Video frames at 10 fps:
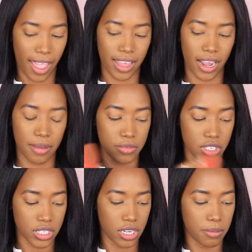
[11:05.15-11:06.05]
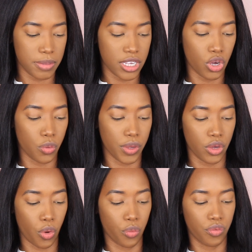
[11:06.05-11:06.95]
and I'm just gonna be
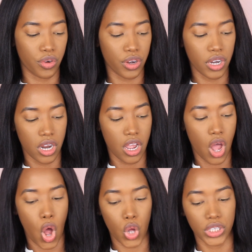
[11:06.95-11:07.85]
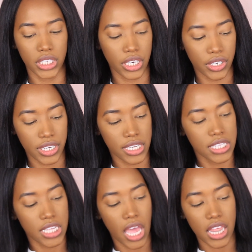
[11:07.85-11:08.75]
going over all the
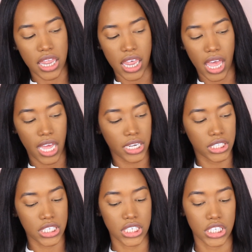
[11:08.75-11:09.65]
areas that